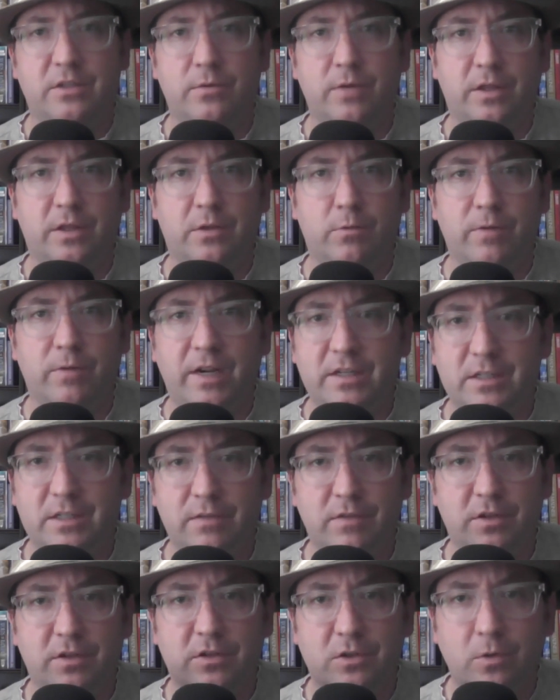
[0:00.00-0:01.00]
throughout the rest
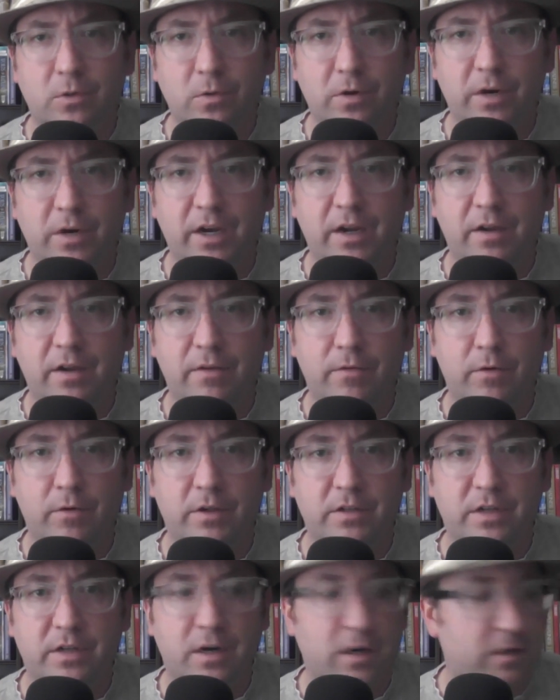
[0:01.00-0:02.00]
of the story for
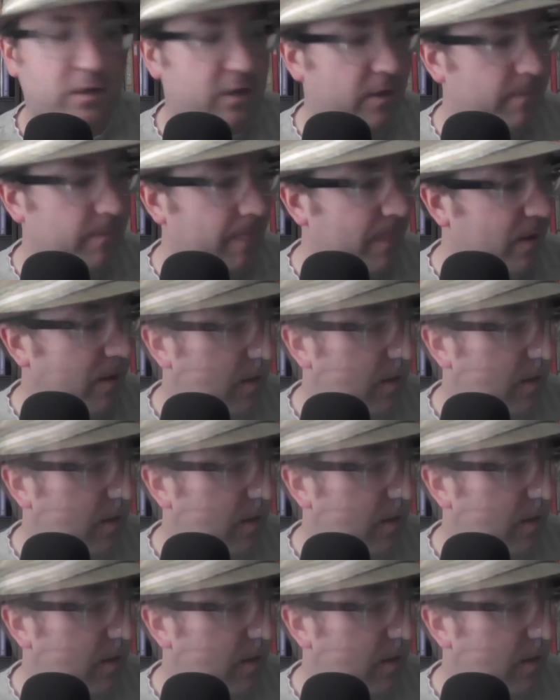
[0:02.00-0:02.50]
this character,